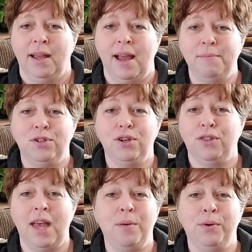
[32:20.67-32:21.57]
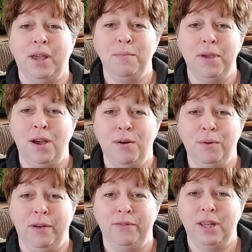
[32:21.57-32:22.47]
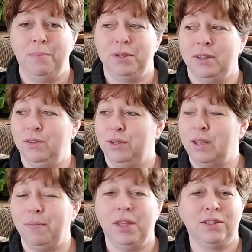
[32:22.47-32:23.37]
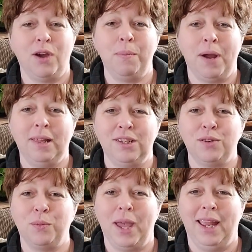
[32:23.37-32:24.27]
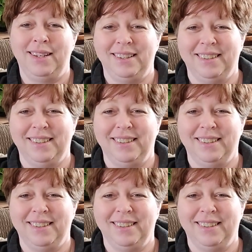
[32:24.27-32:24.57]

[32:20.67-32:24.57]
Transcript: I'm sure that will get me all revved up to do something, so I probably should wait.